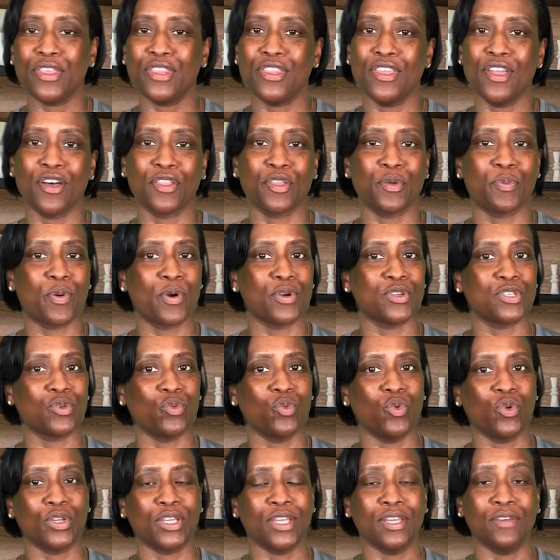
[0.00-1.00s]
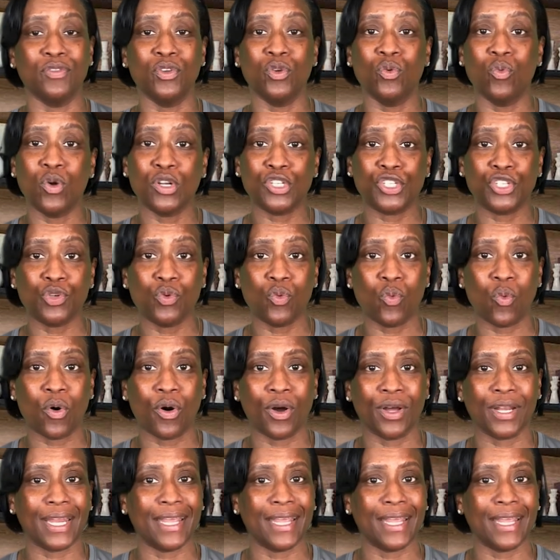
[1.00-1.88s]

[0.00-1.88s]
the other person will give you what you want